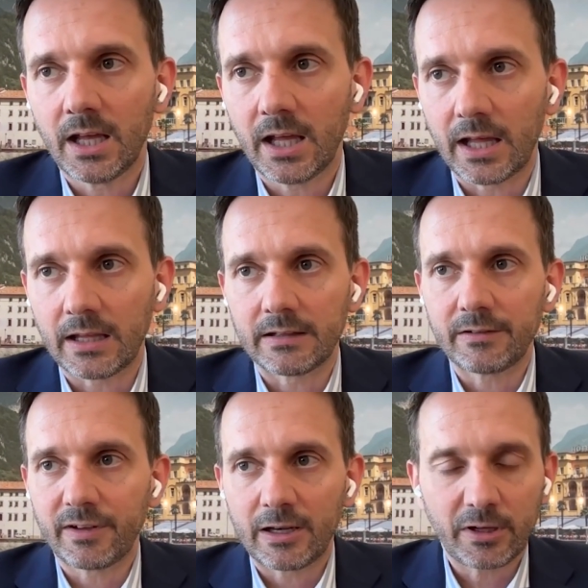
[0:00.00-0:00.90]
And
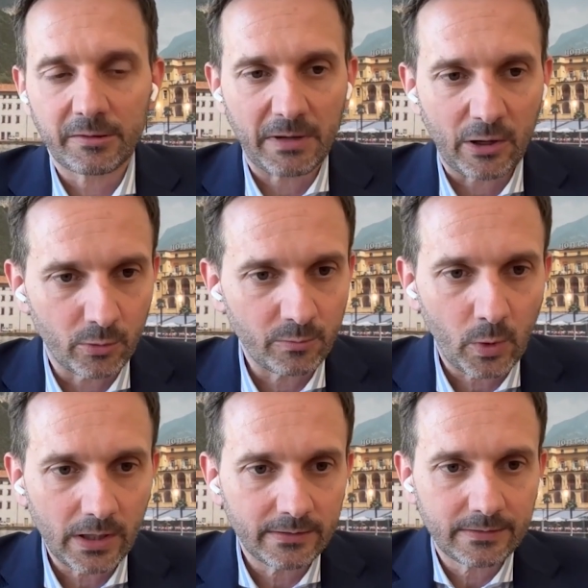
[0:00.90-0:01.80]
if I look at my own
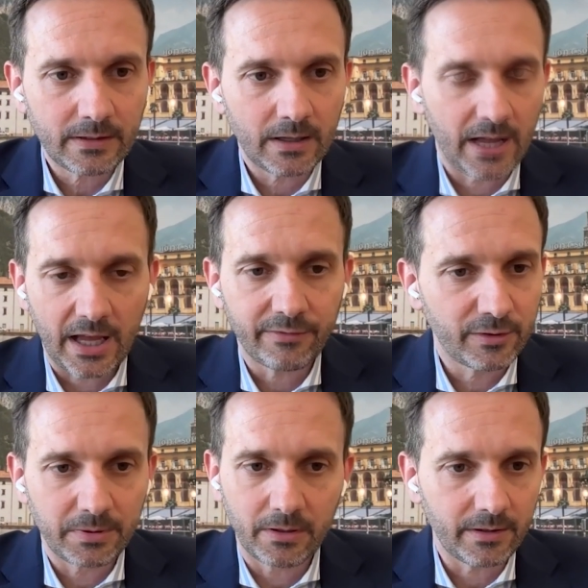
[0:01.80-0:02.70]
wallet, I have
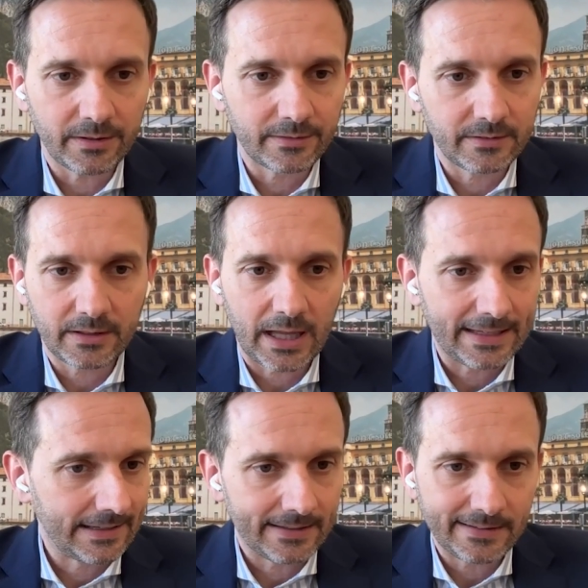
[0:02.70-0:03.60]
to be honest,
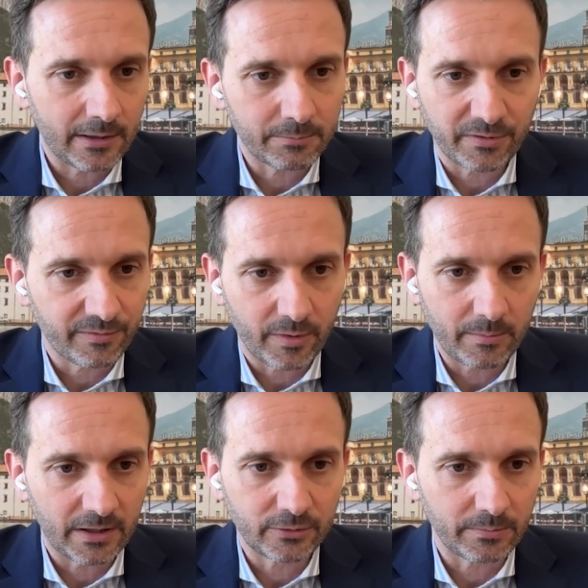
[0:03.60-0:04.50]
I can't
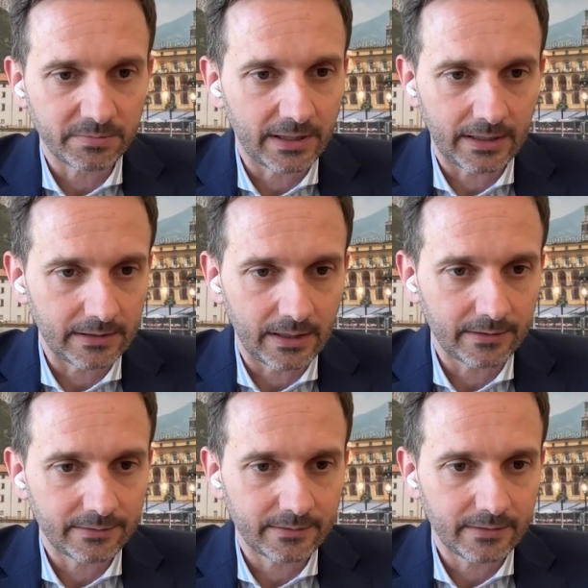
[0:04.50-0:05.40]
outperform our top 10
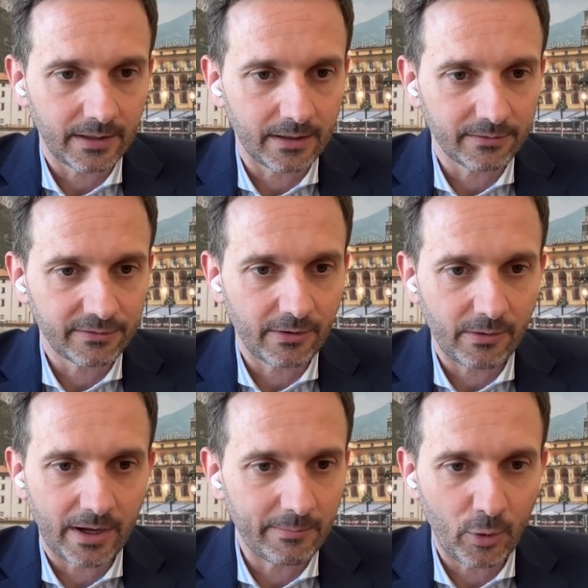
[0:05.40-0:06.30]
index. Yeah,
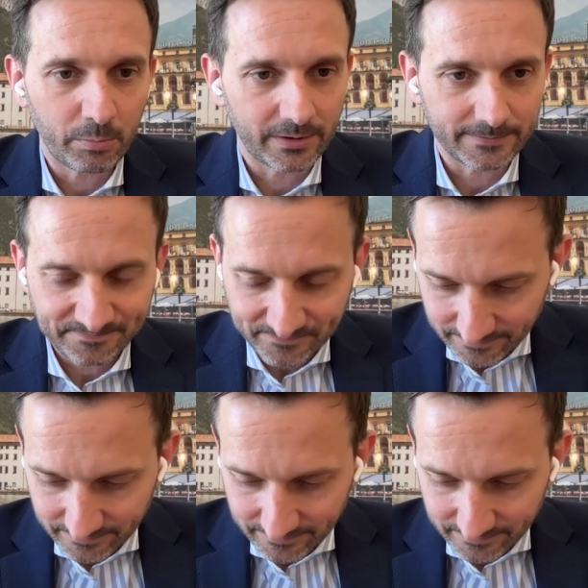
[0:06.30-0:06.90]
so I'm open.